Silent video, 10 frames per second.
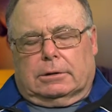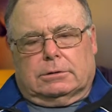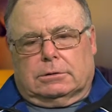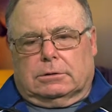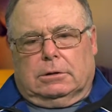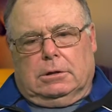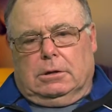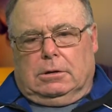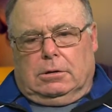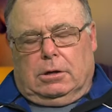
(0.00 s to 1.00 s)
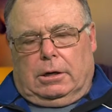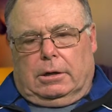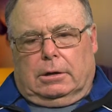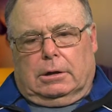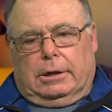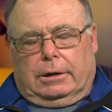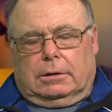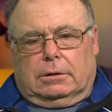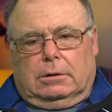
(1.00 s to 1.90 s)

It's not unlike